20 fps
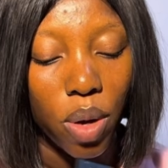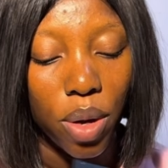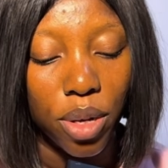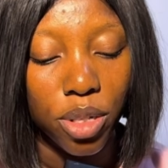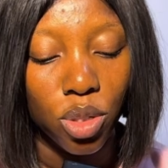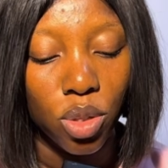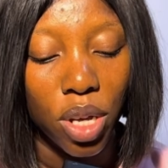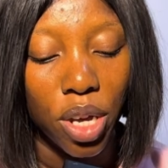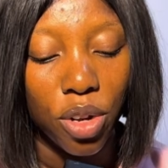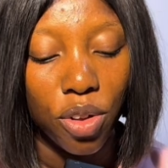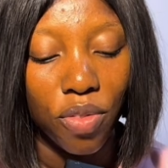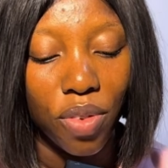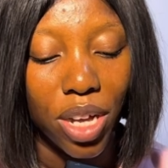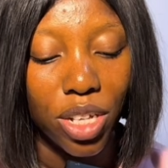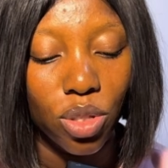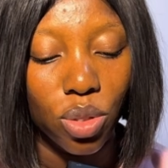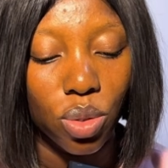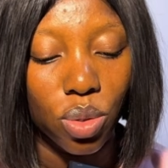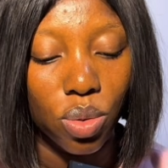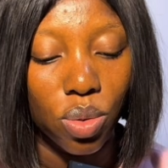going to head over
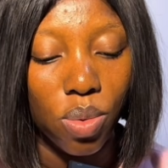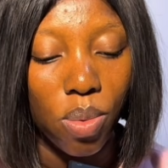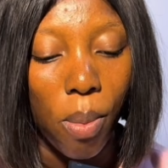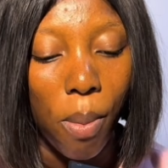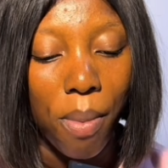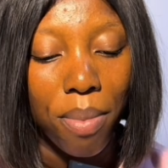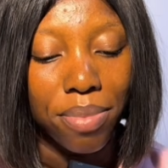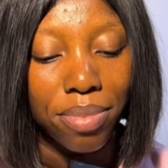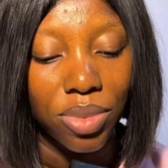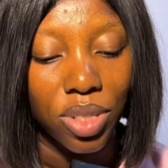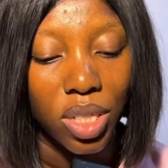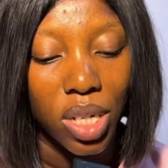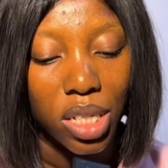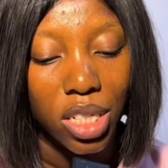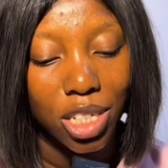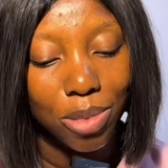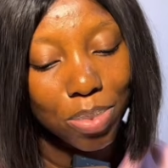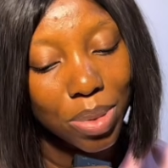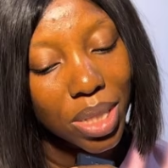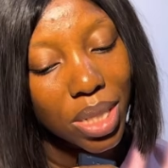to
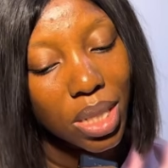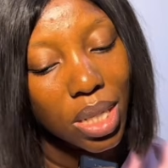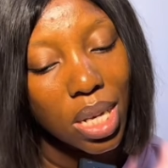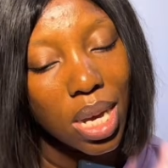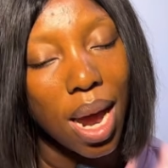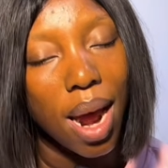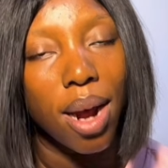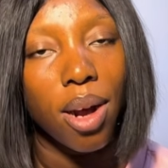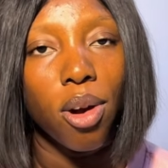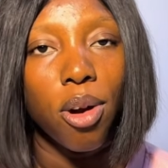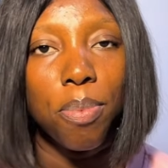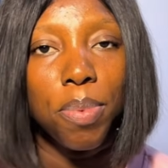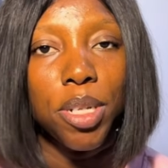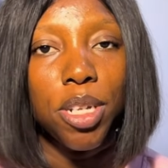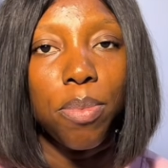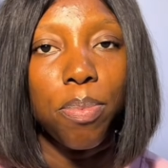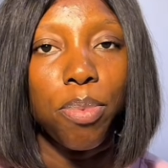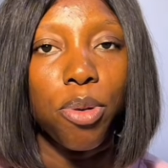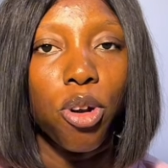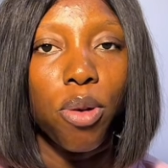ChatGPT and copy
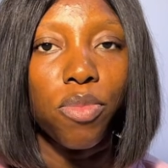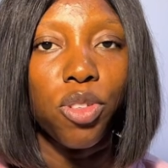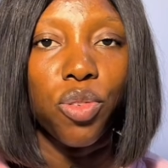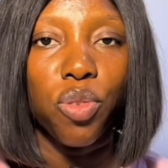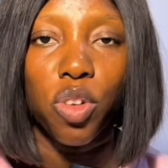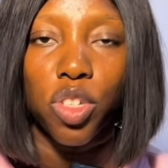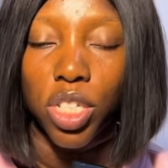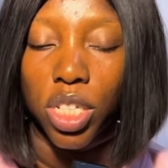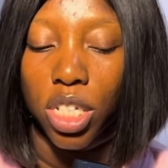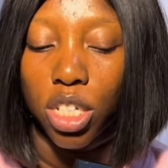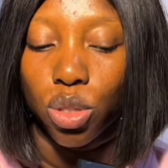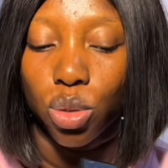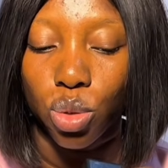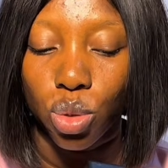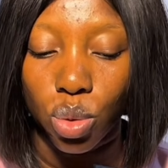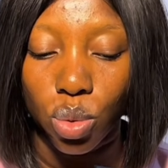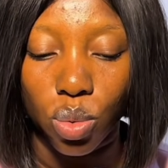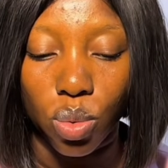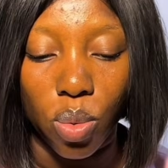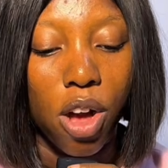the prompt for scene
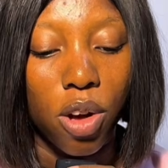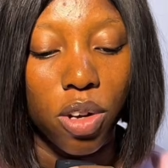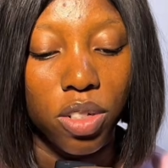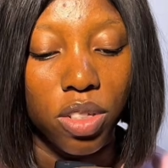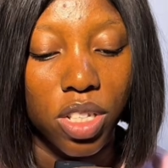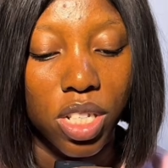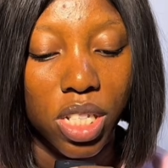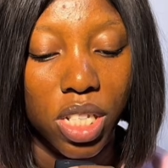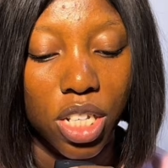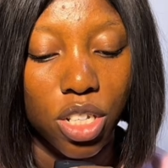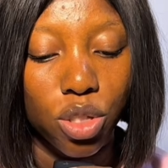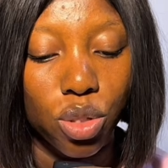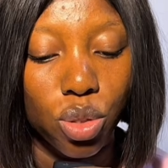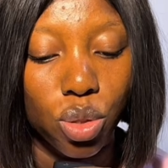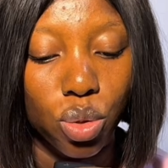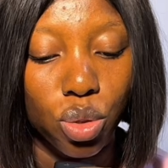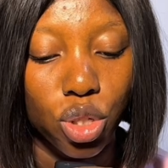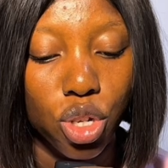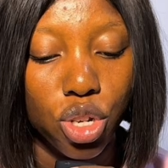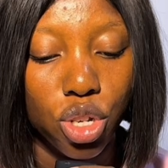2. Scene
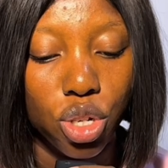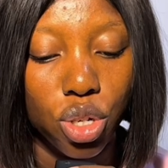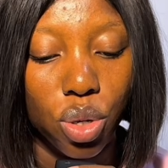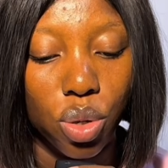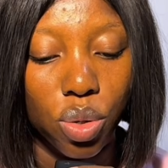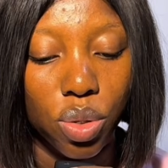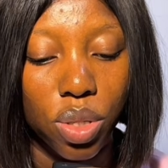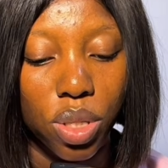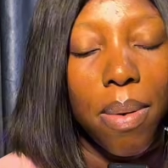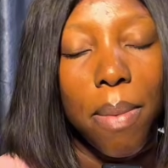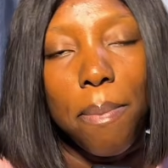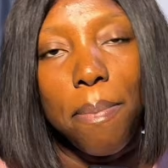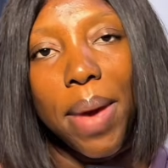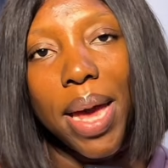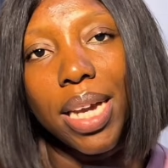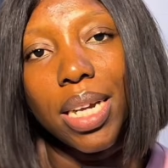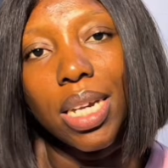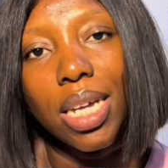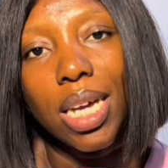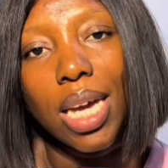2 shows
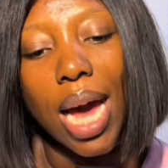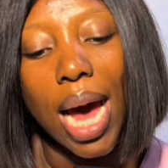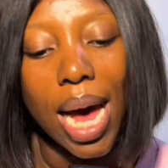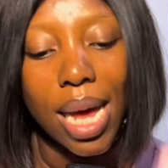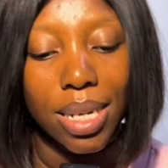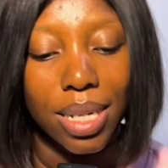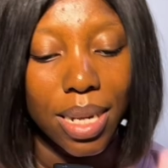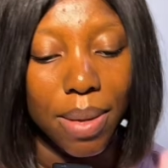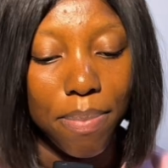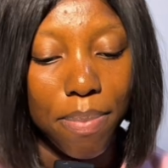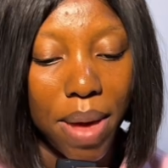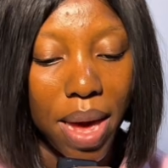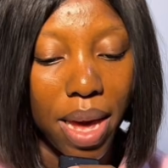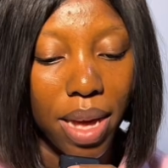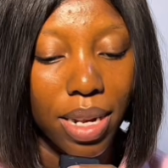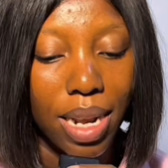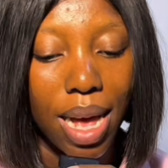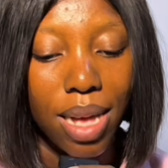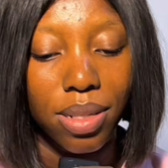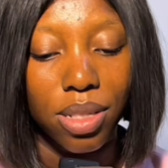Benny and the
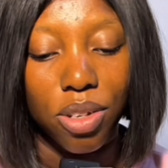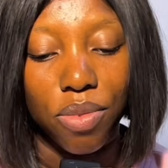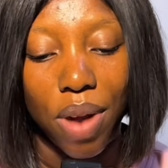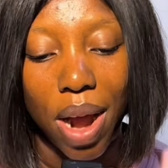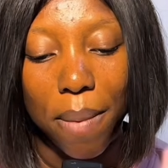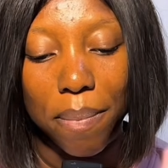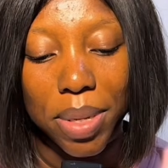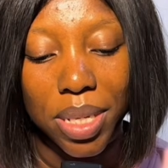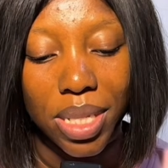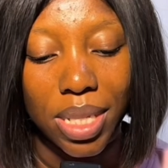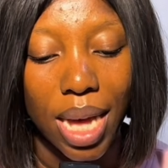bear. That's the rabbit